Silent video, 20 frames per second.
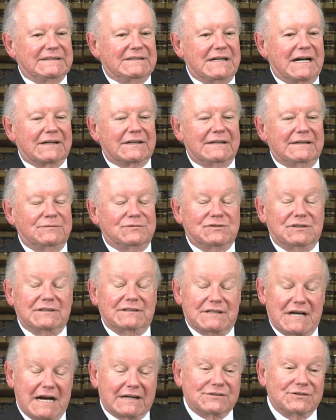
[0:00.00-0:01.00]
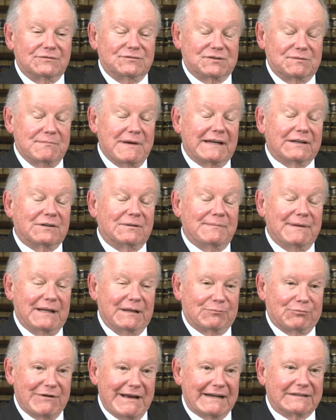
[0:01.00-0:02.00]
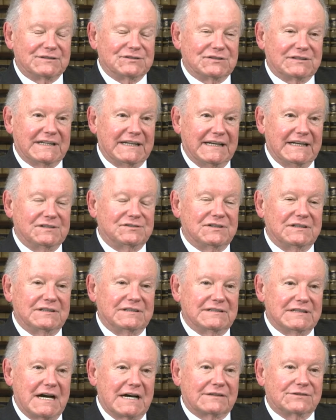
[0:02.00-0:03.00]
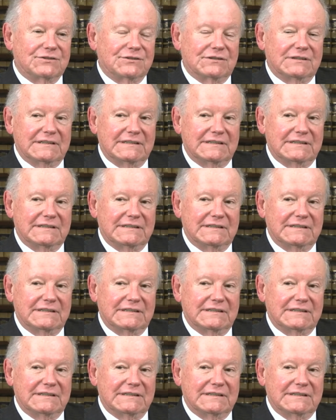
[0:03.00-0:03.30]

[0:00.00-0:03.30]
doctor, it was a doctor, it was a medical malpractice case, and Dr.